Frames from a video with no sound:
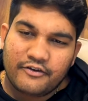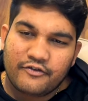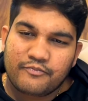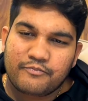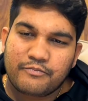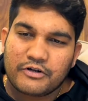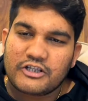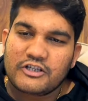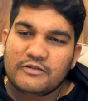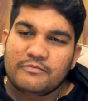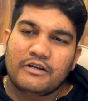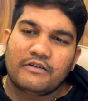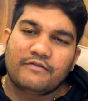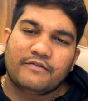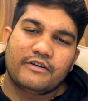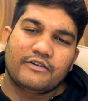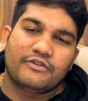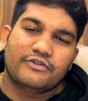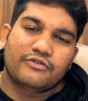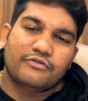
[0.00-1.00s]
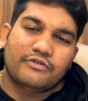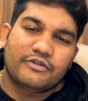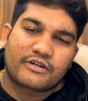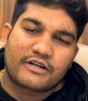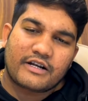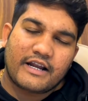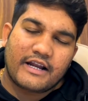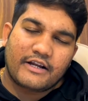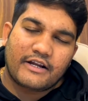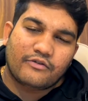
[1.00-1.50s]
if possible one should
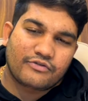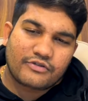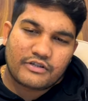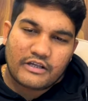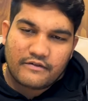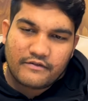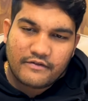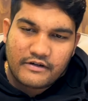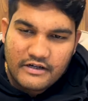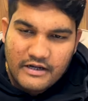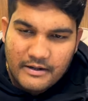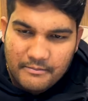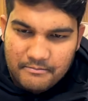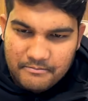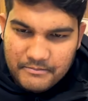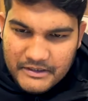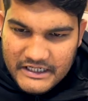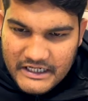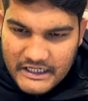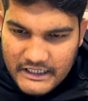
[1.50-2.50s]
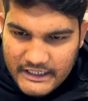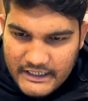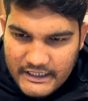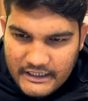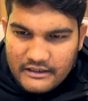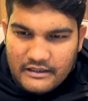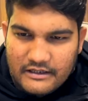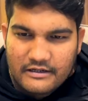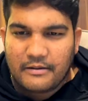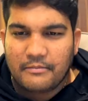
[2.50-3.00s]
try to serve in temple
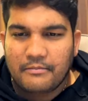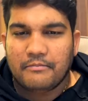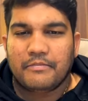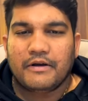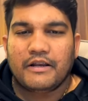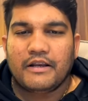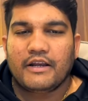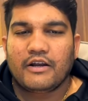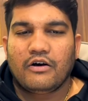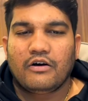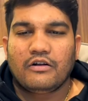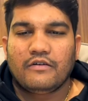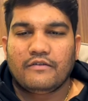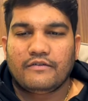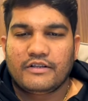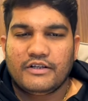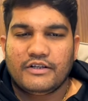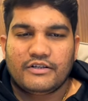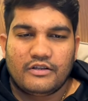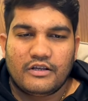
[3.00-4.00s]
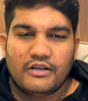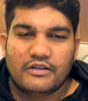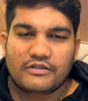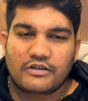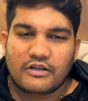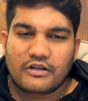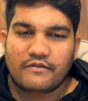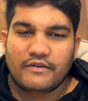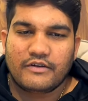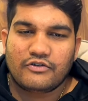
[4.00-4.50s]
cleaning the temple and all of these things
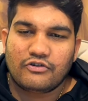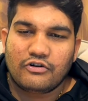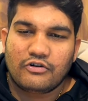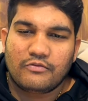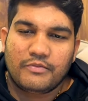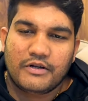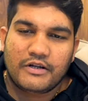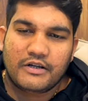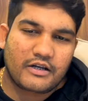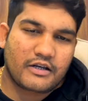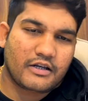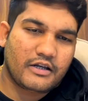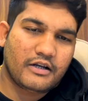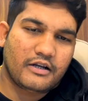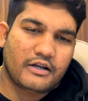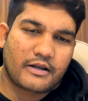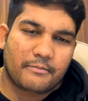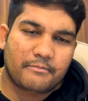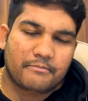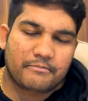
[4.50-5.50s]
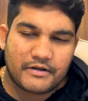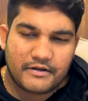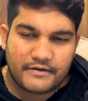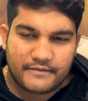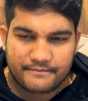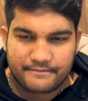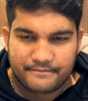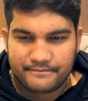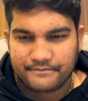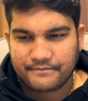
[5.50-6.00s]
serving should be done in temple
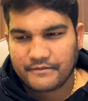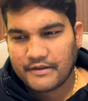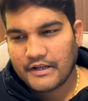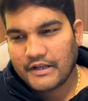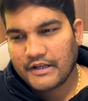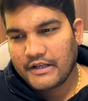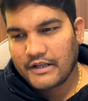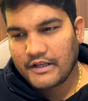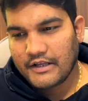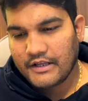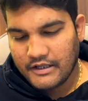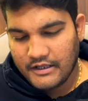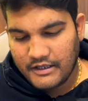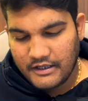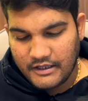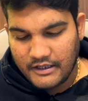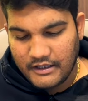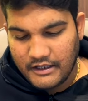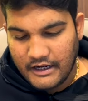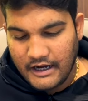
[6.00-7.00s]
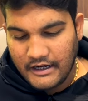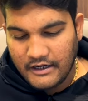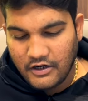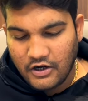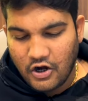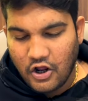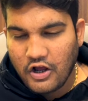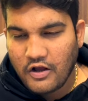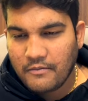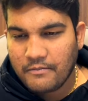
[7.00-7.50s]
and
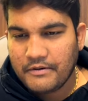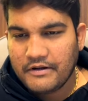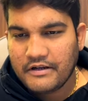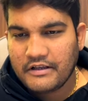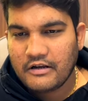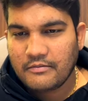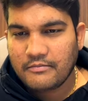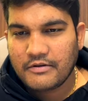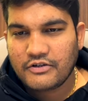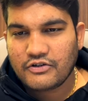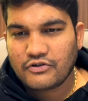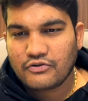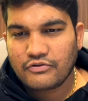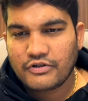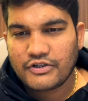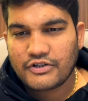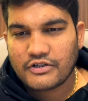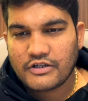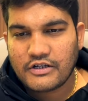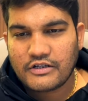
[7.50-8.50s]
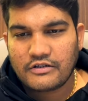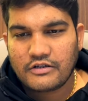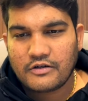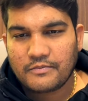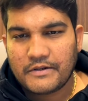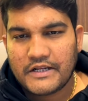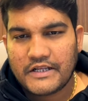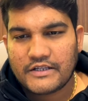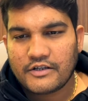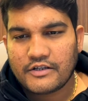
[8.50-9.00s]
long pilgrimage to distant
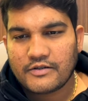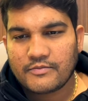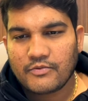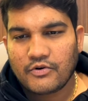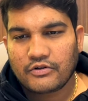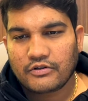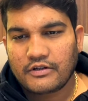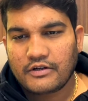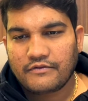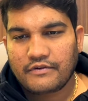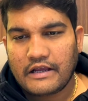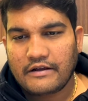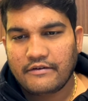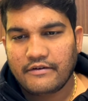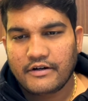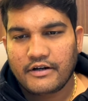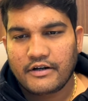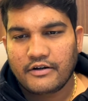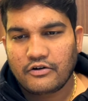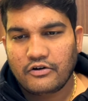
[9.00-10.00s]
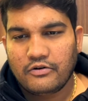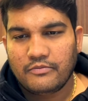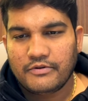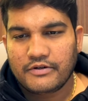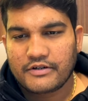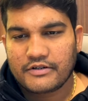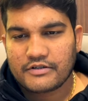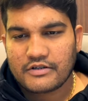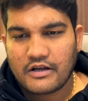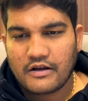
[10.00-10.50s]
places more than 500
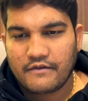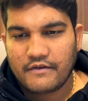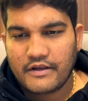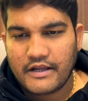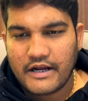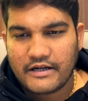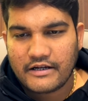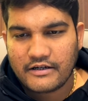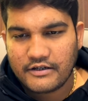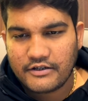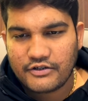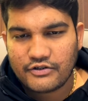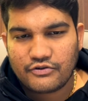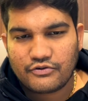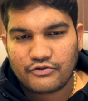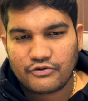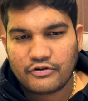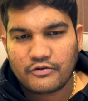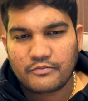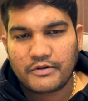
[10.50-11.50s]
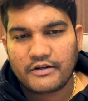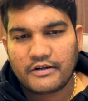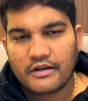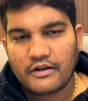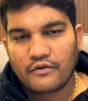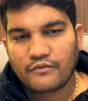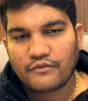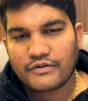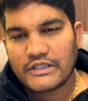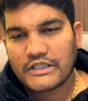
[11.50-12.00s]
kilometers away at least should be
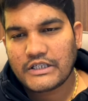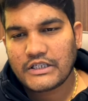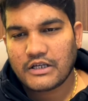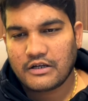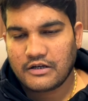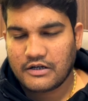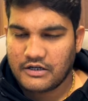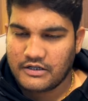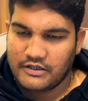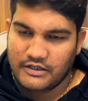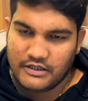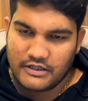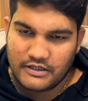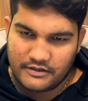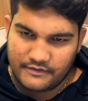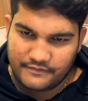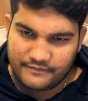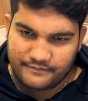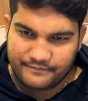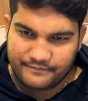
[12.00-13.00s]
done once a year